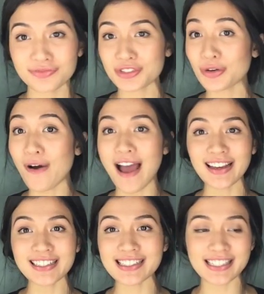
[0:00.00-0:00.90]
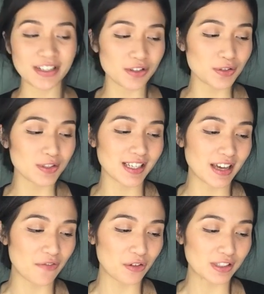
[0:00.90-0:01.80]
So I continued
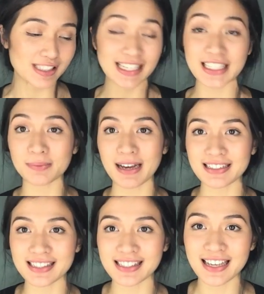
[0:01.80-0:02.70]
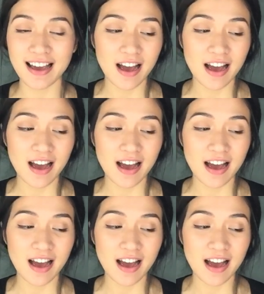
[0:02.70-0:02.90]
using it for 6 months.